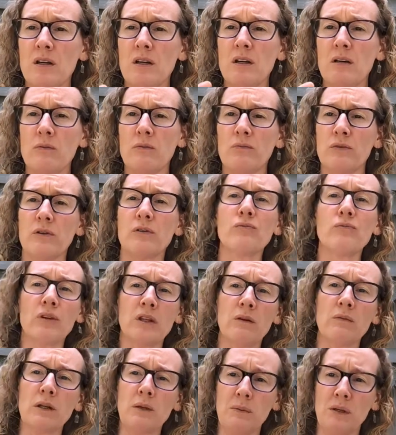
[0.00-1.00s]
We
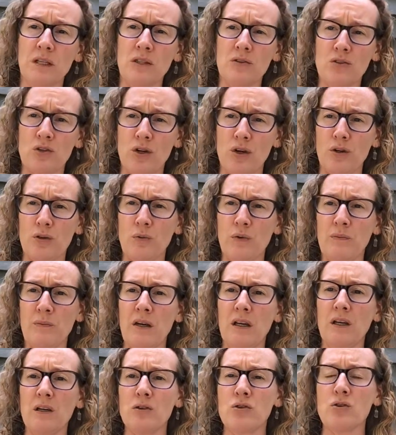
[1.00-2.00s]
really want to be concerned
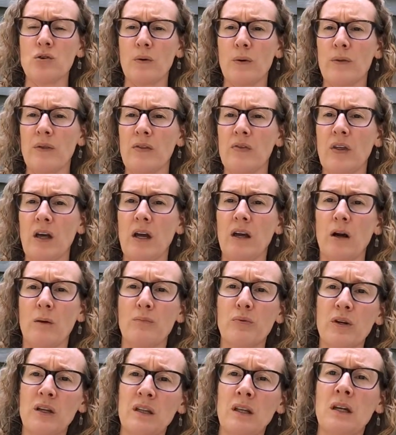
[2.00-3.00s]
with making sure that
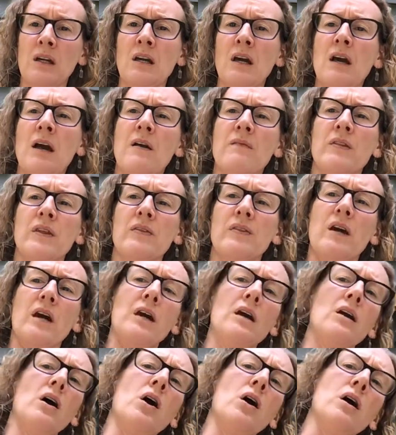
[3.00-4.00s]
they are breathing,
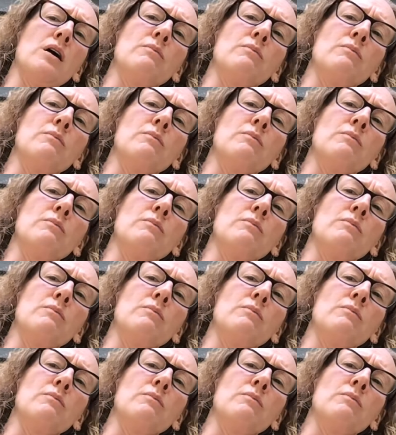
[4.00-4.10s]
that they